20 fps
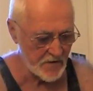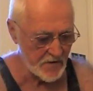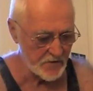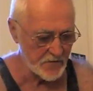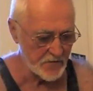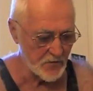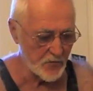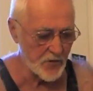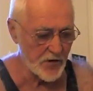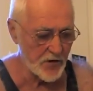
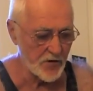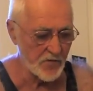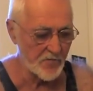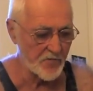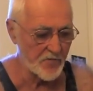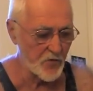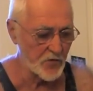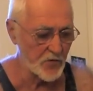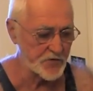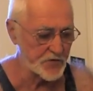The Wheel of
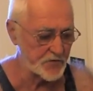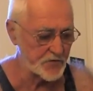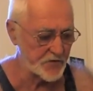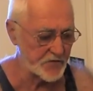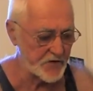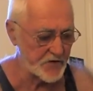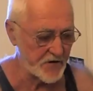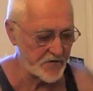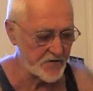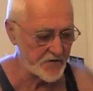Fortune, the
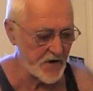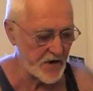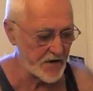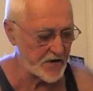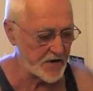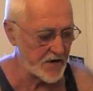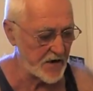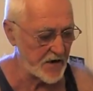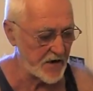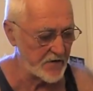tenth
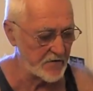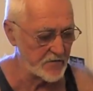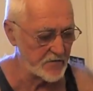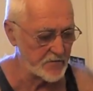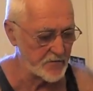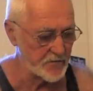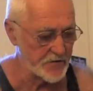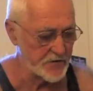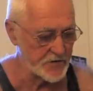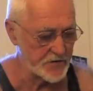Arcana,
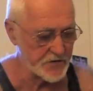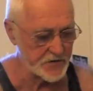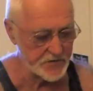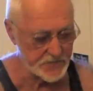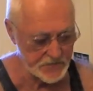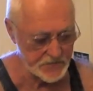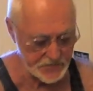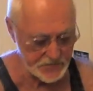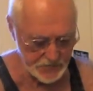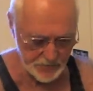which is
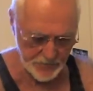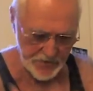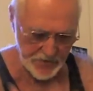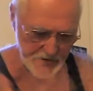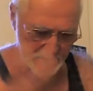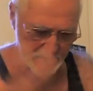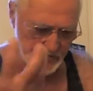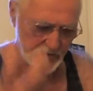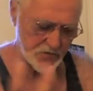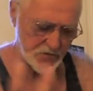
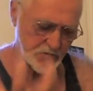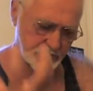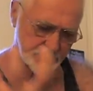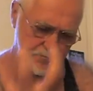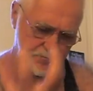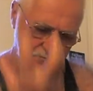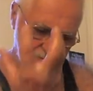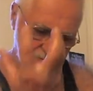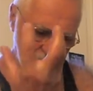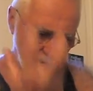basic,
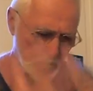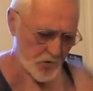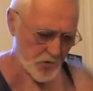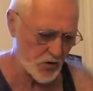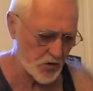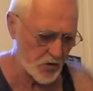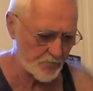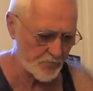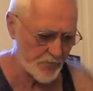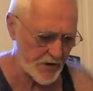
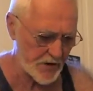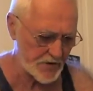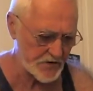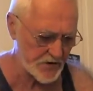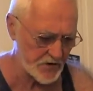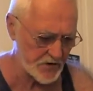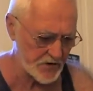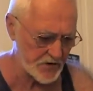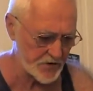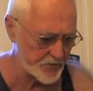
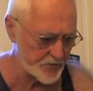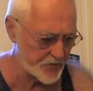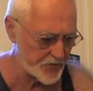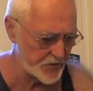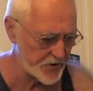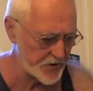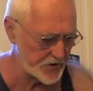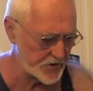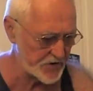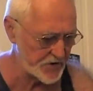basically a
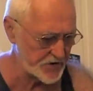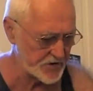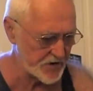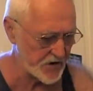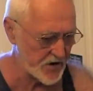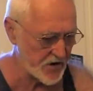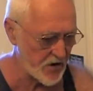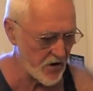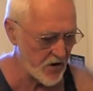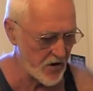pretty
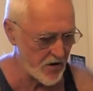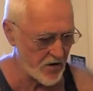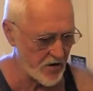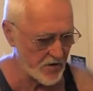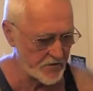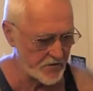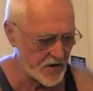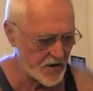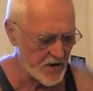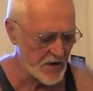decent
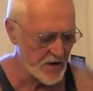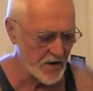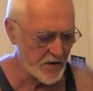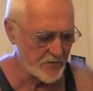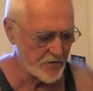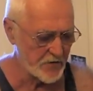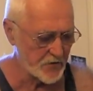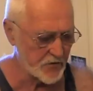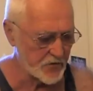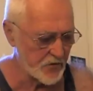card.
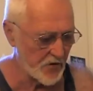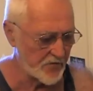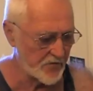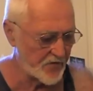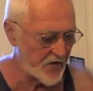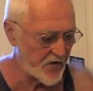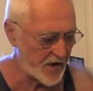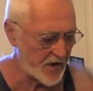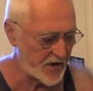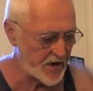The twelfth
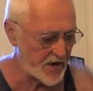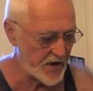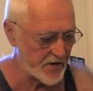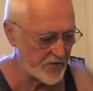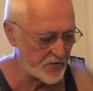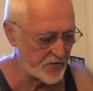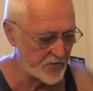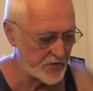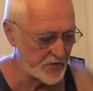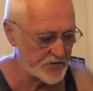
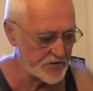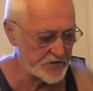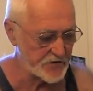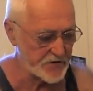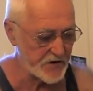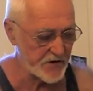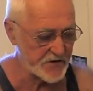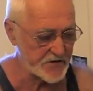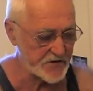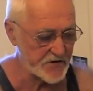Arcana, which is
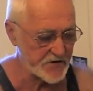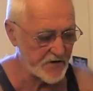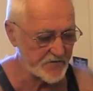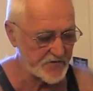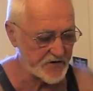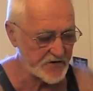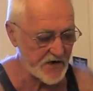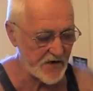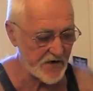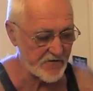like
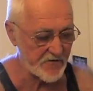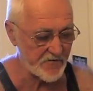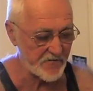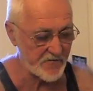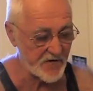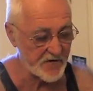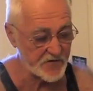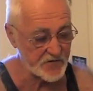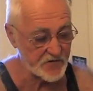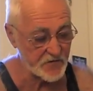
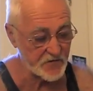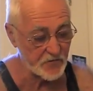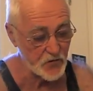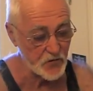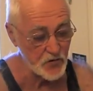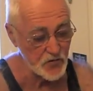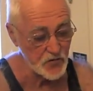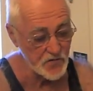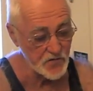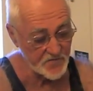self-sacrifice. The
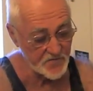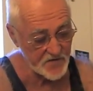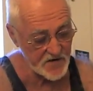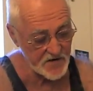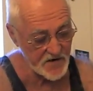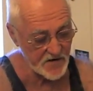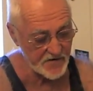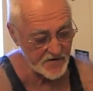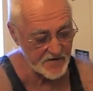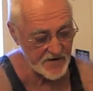Moon,
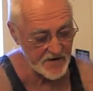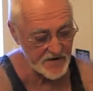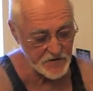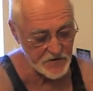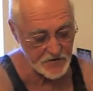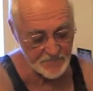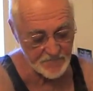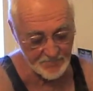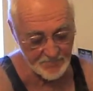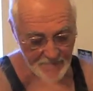
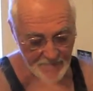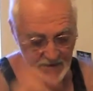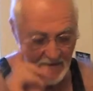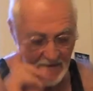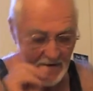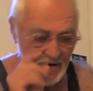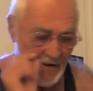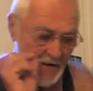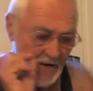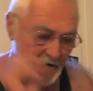fecundation,
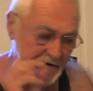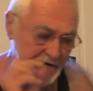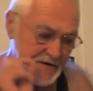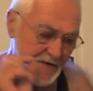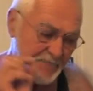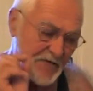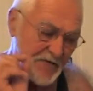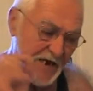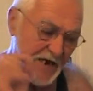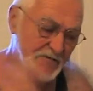
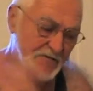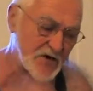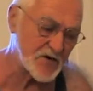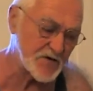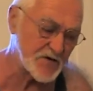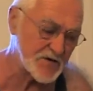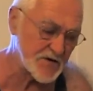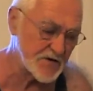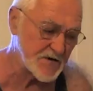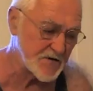sometimes
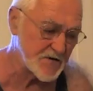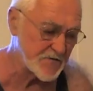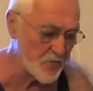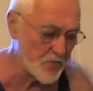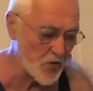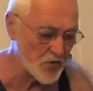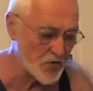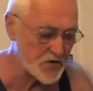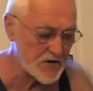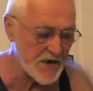considered the
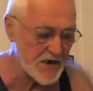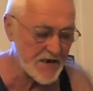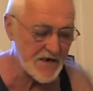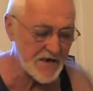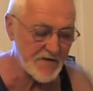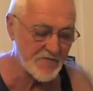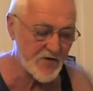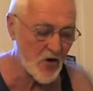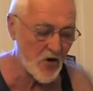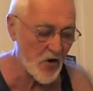most
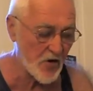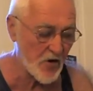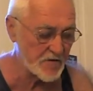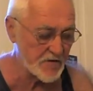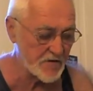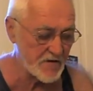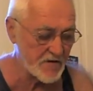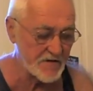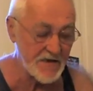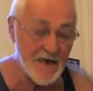negative card
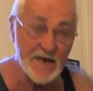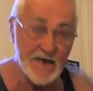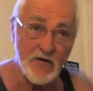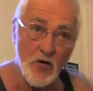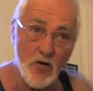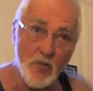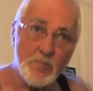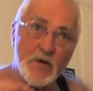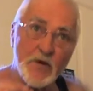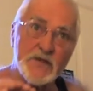in the deck,
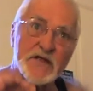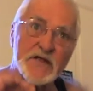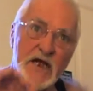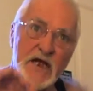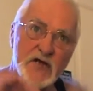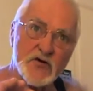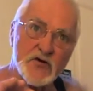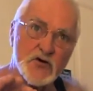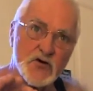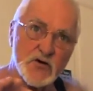or
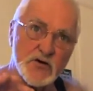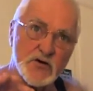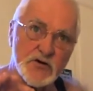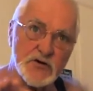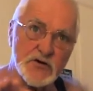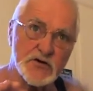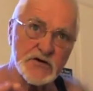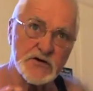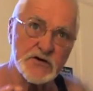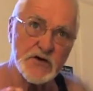potentially
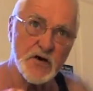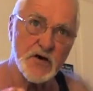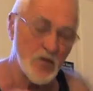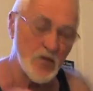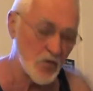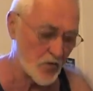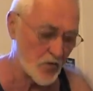so.